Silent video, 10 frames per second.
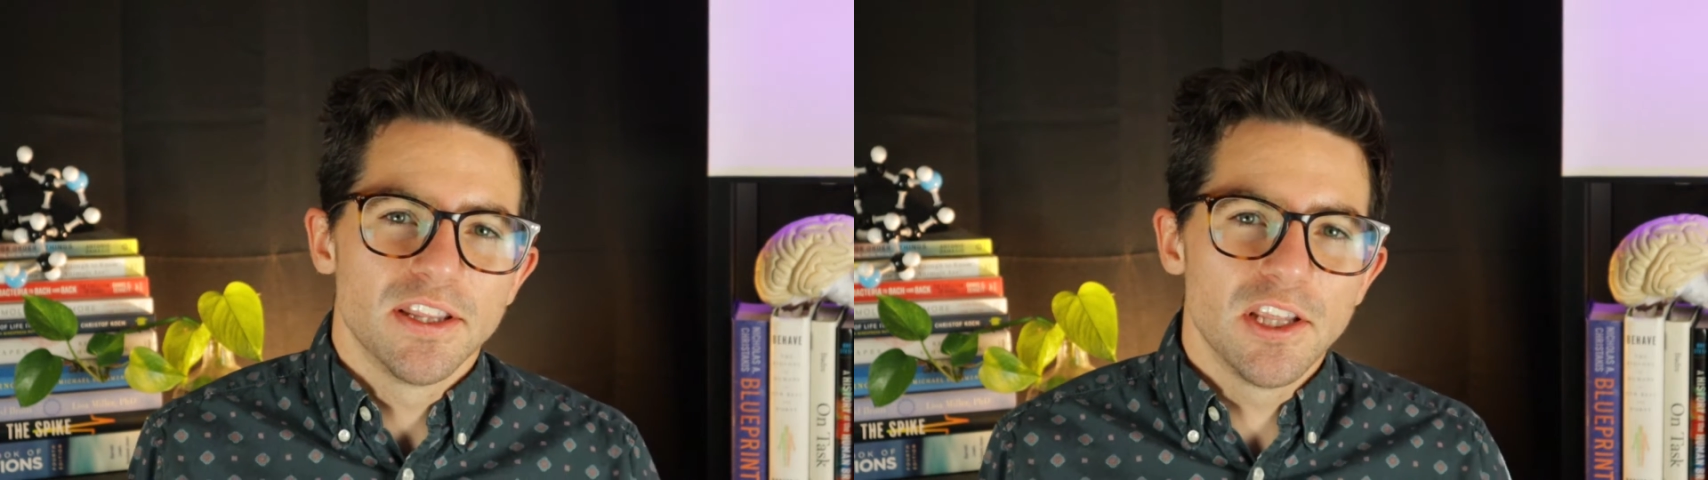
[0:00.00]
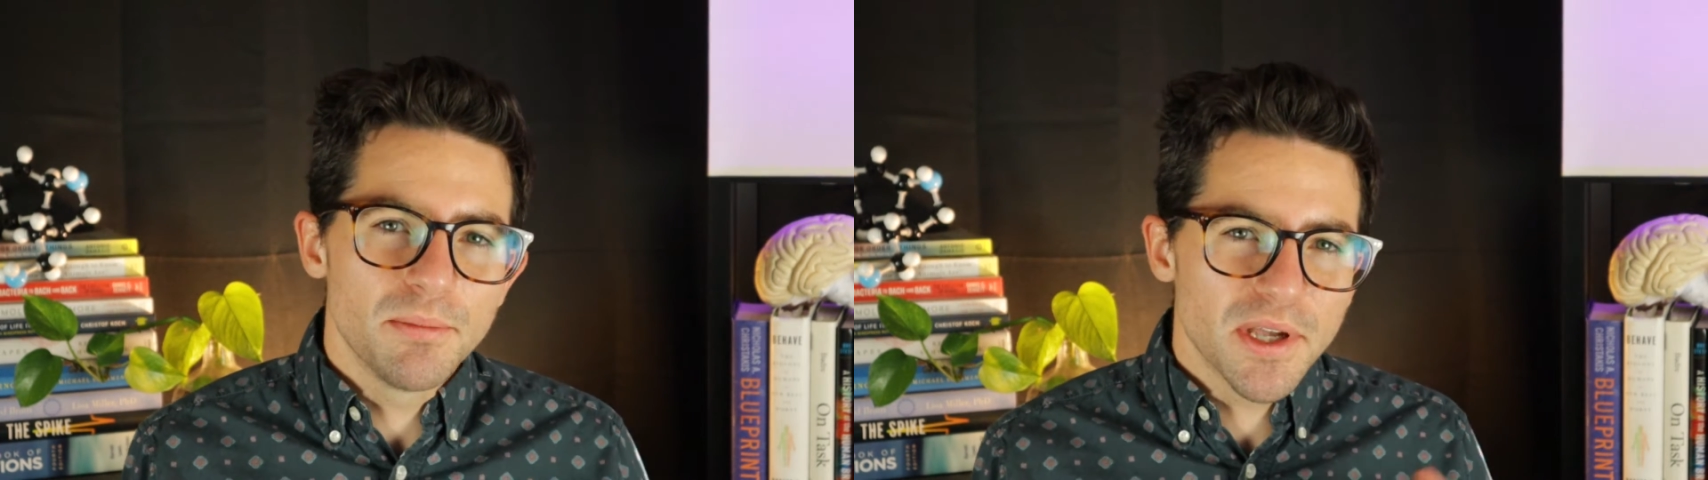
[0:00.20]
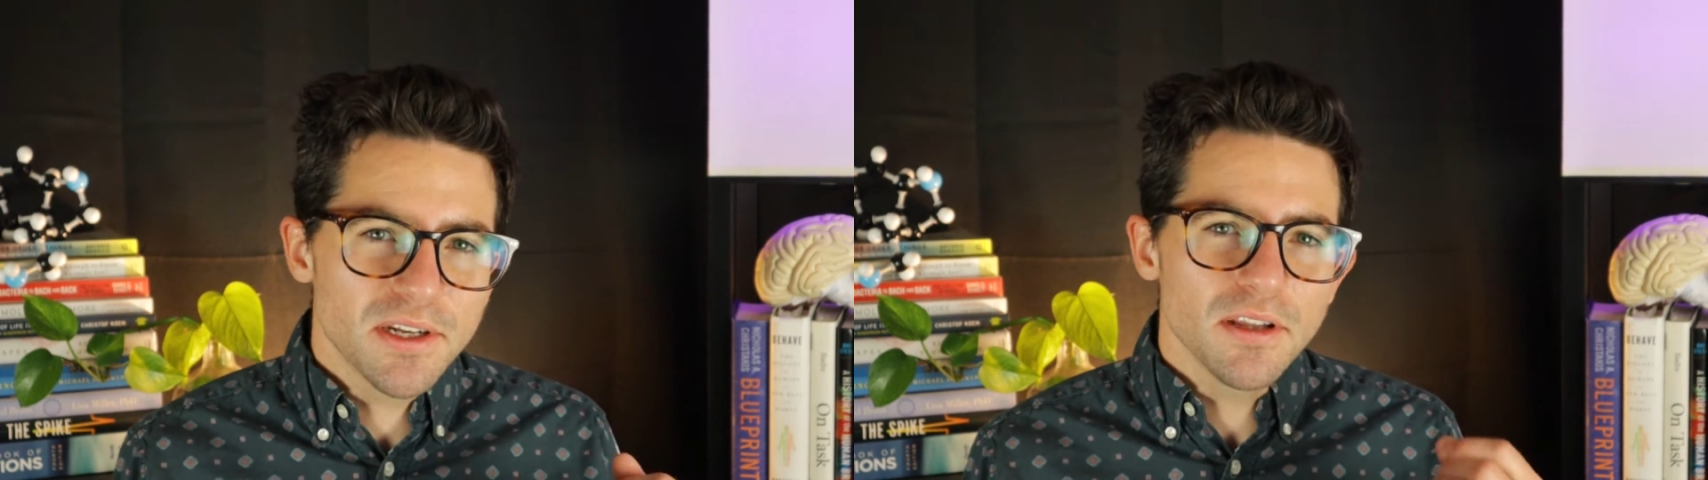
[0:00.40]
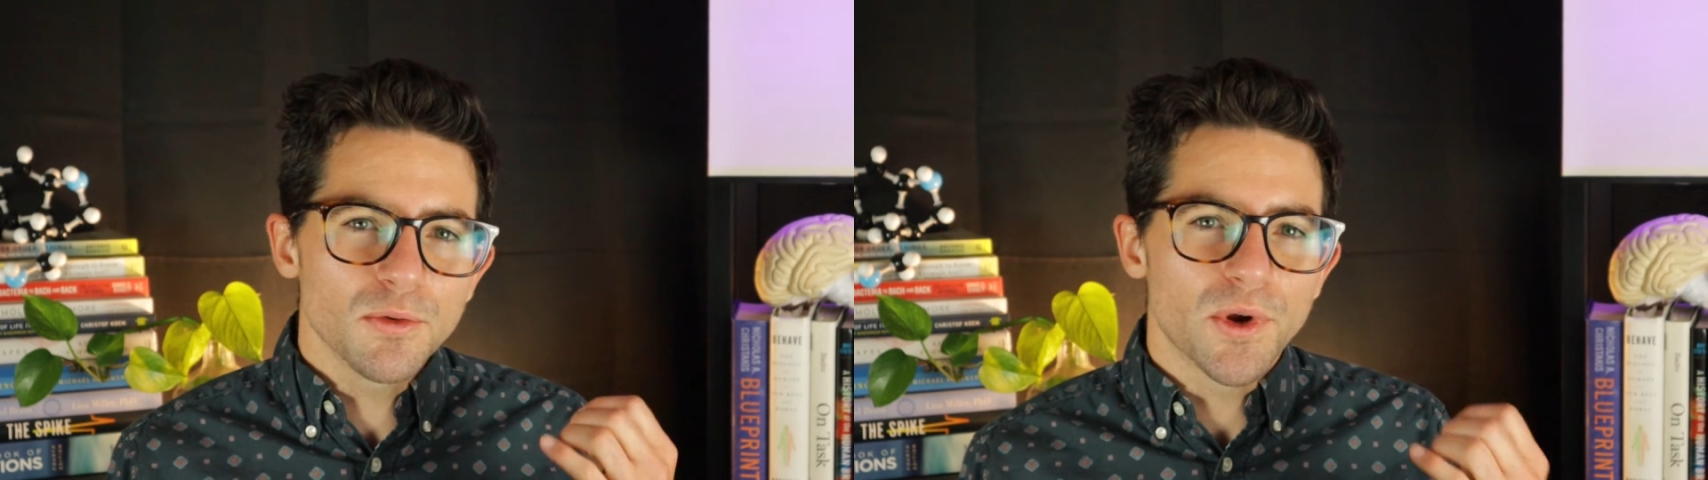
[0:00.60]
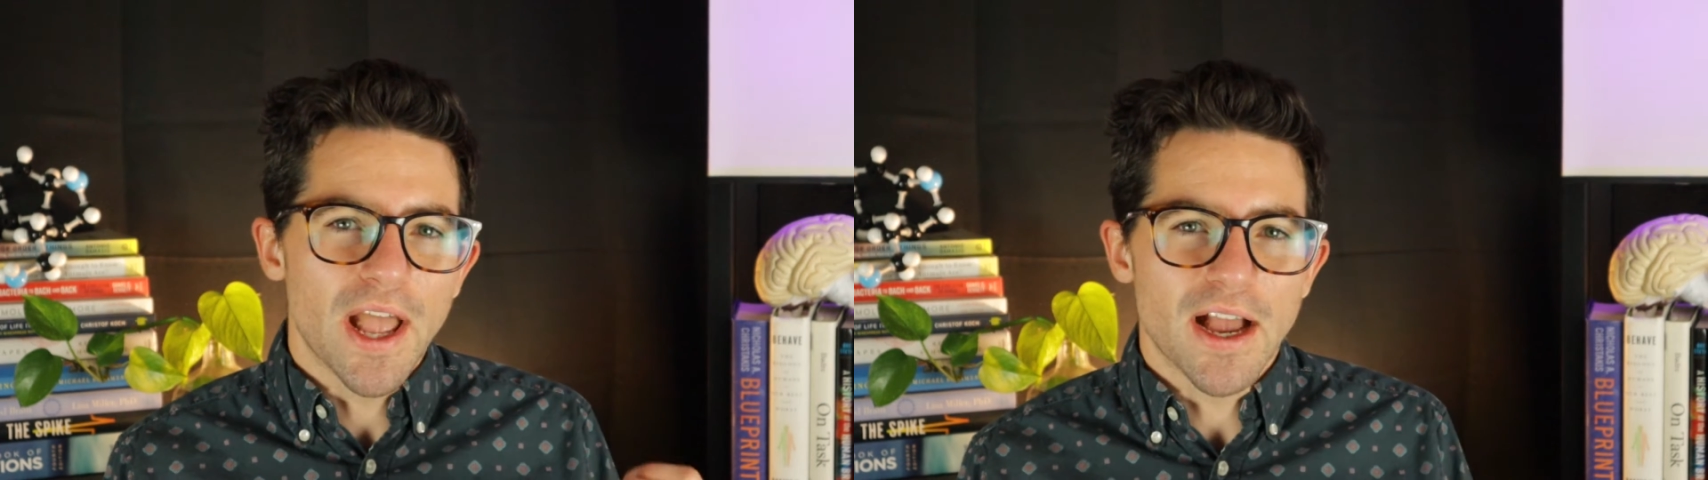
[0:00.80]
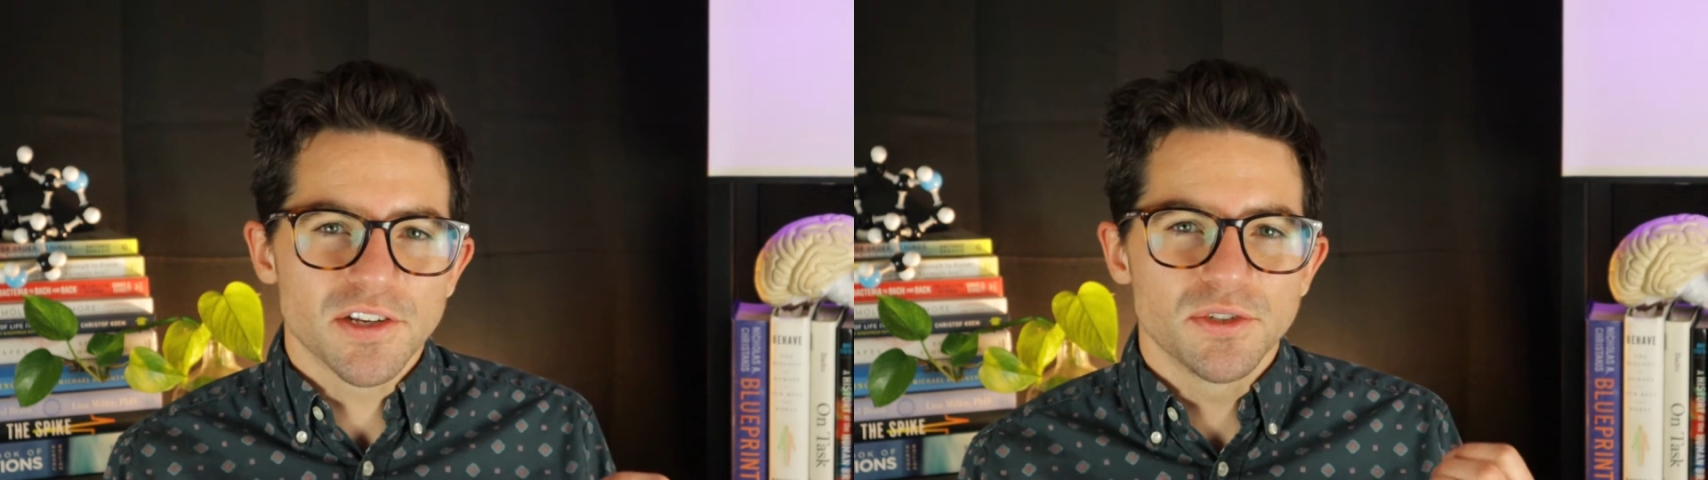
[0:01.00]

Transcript: the amygdala reacts